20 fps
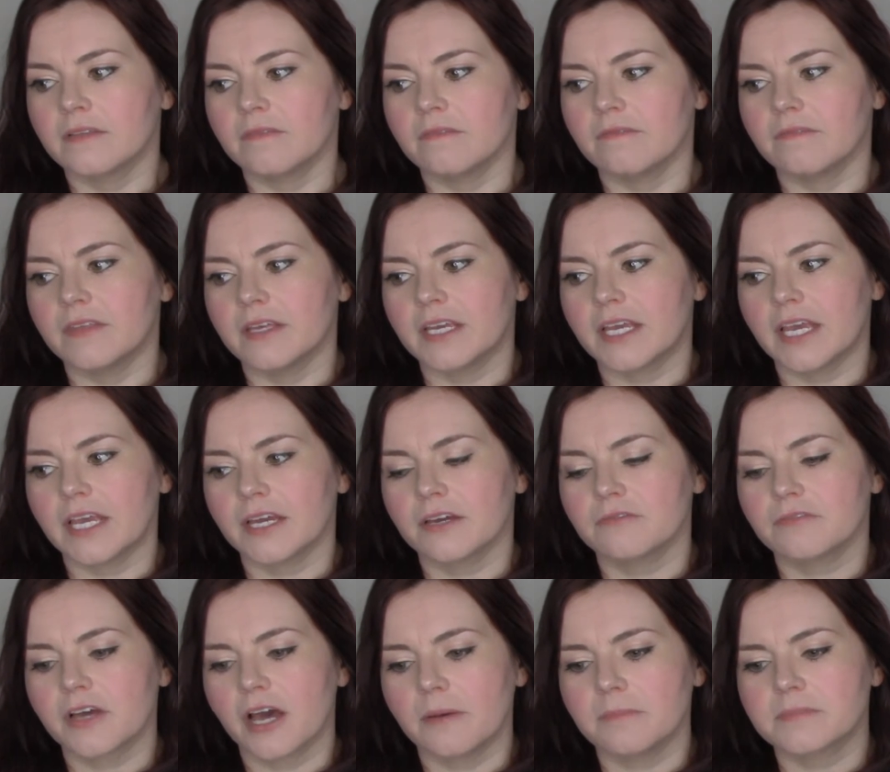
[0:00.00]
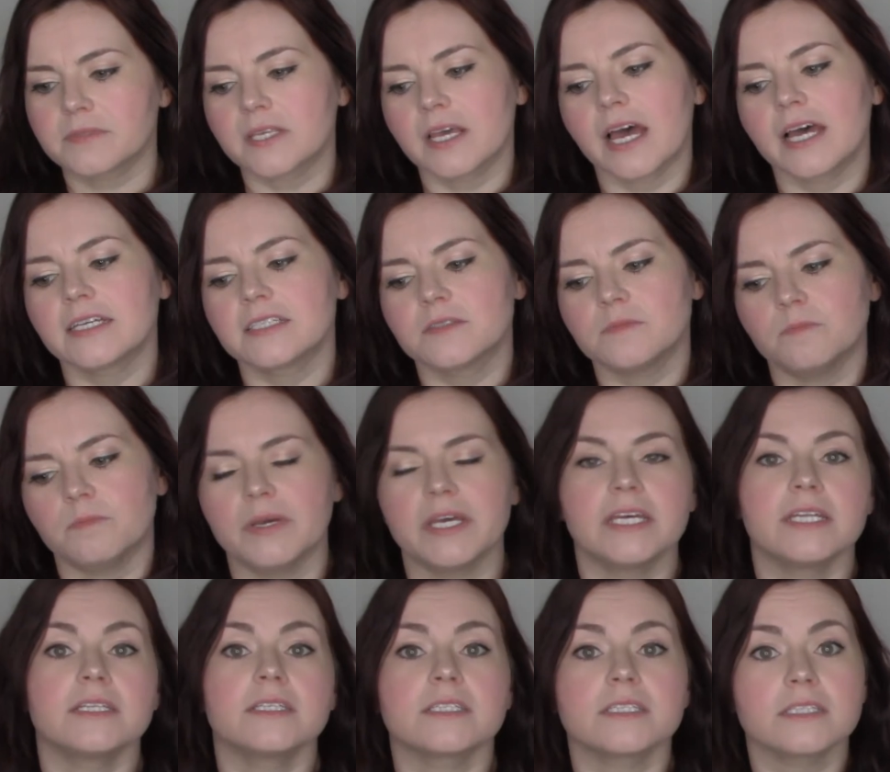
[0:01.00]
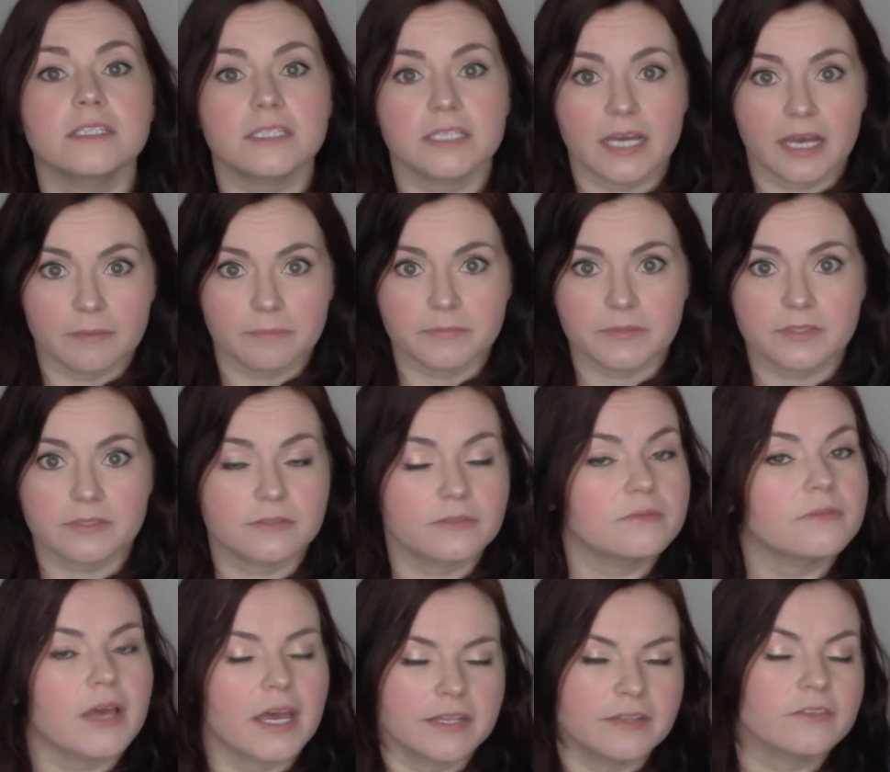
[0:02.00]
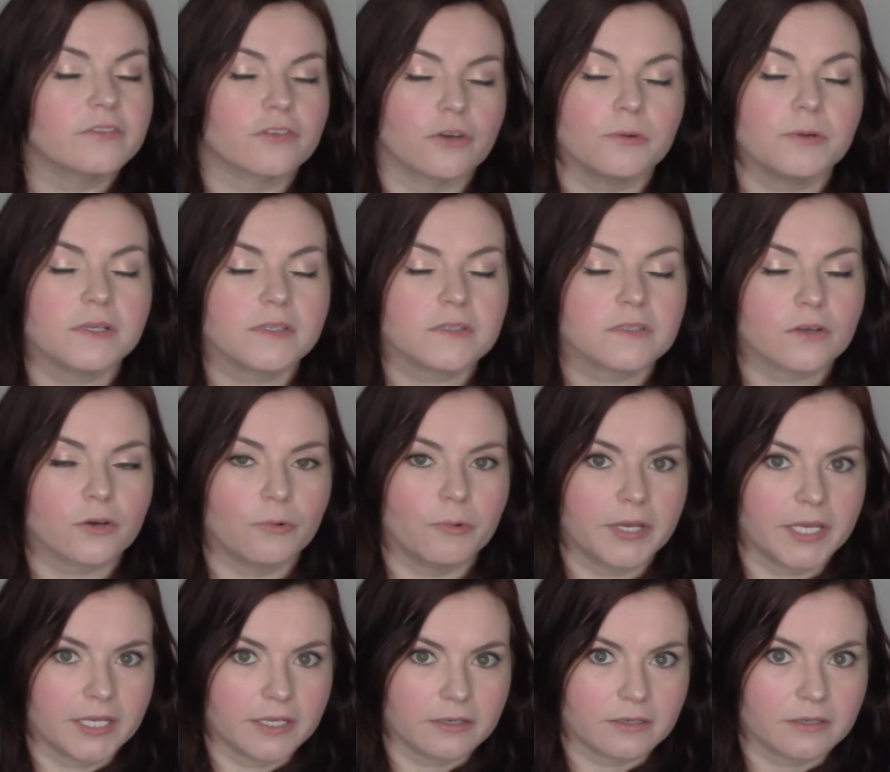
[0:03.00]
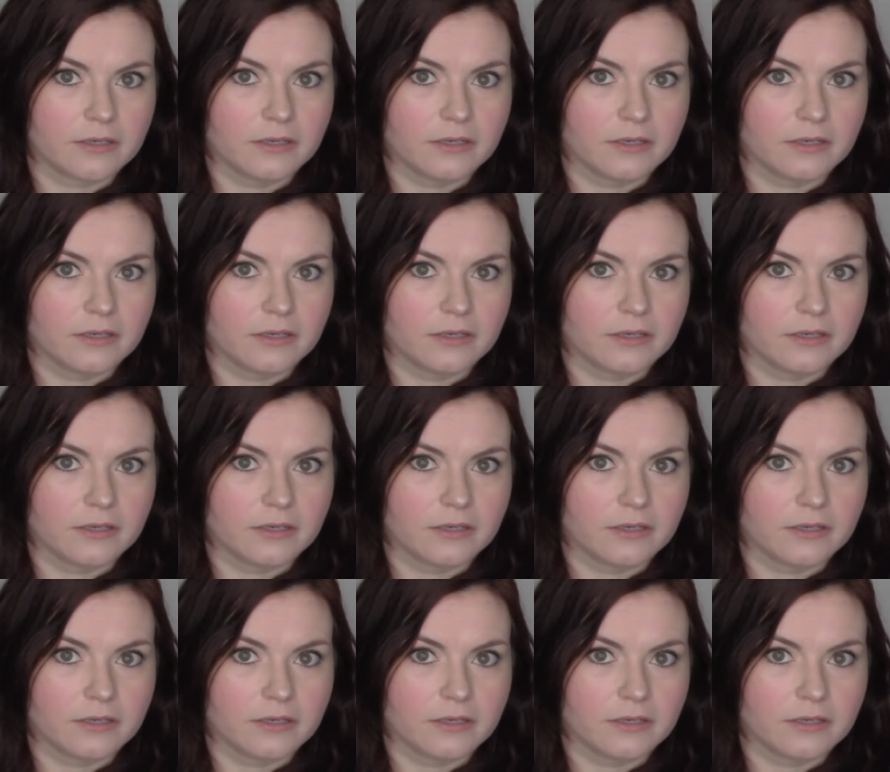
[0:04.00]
the King of Cups has been to the depths, and so has the Queen.